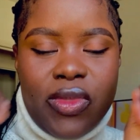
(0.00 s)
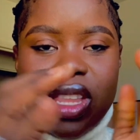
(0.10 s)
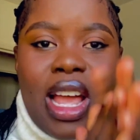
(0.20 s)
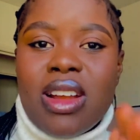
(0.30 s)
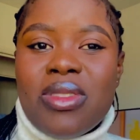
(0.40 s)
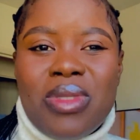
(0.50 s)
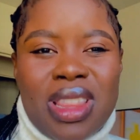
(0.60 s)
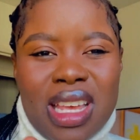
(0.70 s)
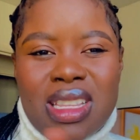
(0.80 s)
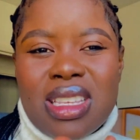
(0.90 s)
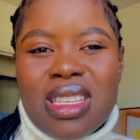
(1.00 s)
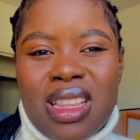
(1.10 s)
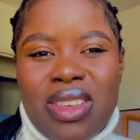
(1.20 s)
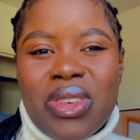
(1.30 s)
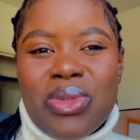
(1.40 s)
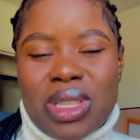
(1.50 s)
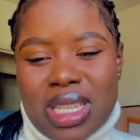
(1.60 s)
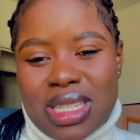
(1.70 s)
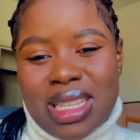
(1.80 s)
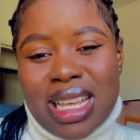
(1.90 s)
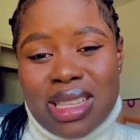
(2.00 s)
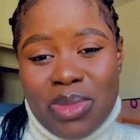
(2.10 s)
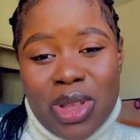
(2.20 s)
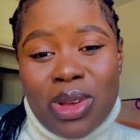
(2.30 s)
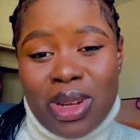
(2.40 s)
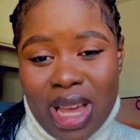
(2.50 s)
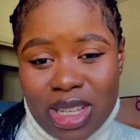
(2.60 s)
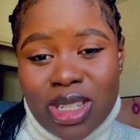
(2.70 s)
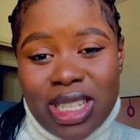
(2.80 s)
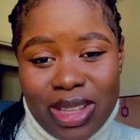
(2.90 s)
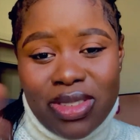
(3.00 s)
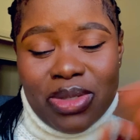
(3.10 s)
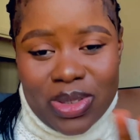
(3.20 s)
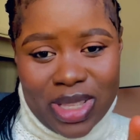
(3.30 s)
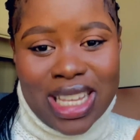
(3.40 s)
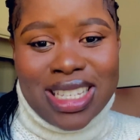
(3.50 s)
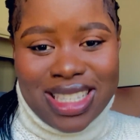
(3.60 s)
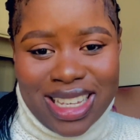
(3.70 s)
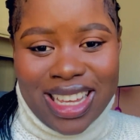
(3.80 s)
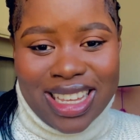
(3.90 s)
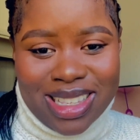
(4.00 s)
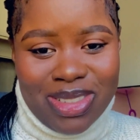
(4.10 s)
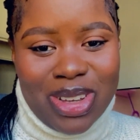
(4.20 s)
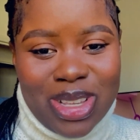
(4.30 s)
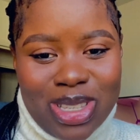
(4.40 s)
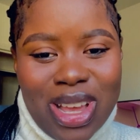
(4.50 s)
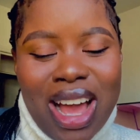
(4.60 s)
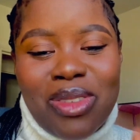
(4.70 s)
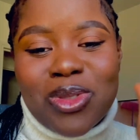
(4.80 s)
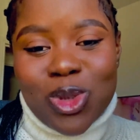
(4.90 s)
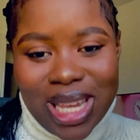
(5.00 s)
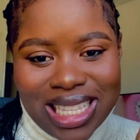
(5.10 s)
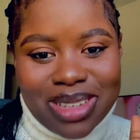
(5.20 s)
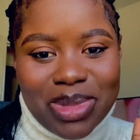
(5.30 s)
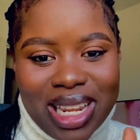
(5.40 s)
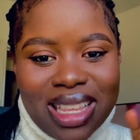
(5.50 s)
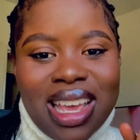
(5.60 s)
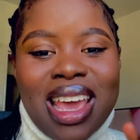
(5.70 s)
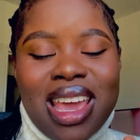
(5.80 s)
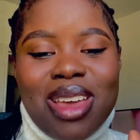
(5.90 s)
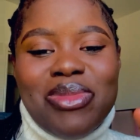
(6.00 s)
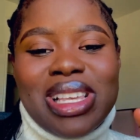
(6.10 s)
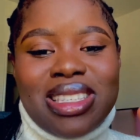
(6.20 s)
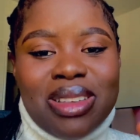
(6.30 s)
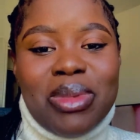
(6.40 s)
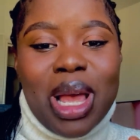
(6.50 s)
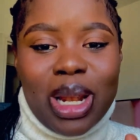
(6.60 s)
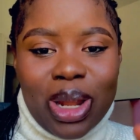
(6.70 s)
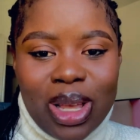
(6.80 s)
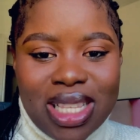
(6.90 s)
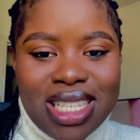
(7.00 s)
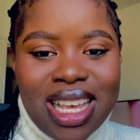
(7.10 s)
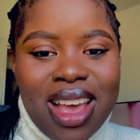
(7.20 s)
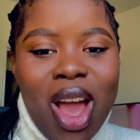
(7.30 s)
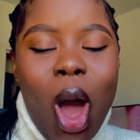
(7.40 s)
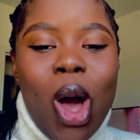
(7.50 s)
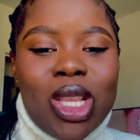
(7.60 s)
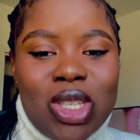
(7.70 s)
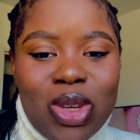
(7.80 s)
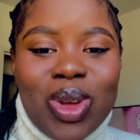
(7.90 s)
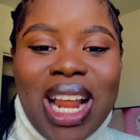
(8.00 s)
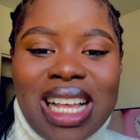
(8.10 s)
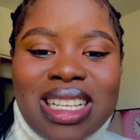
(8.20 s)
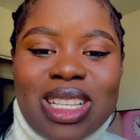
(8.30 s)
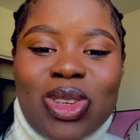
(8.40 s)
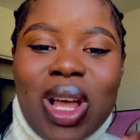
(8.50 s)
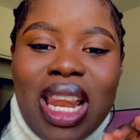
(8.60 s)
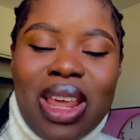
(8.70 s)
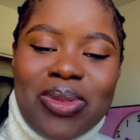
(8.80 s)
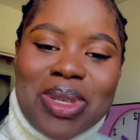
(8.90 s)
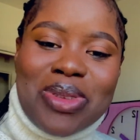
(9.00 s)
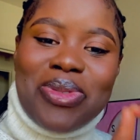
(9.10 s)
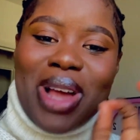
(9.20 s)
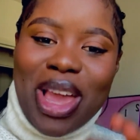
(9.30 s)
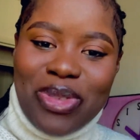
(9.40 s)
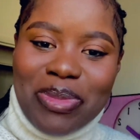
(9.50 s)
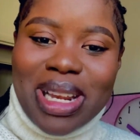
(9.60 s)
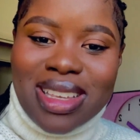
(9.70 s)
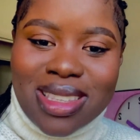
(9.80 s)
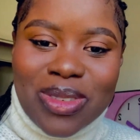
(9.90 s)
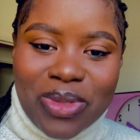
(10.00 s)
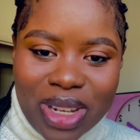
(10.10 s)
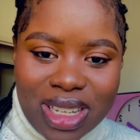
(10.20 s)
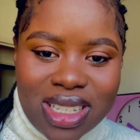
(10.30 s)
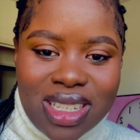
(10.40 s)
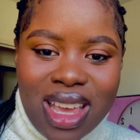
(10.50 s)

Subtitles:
Now, the fact that they say leave it for 30 seconds doesn't mean you're going to actually leave it for 30 seconds, because you have 20 minutes. It may seem a lot until you realize that you are left with 5 minutes to finish.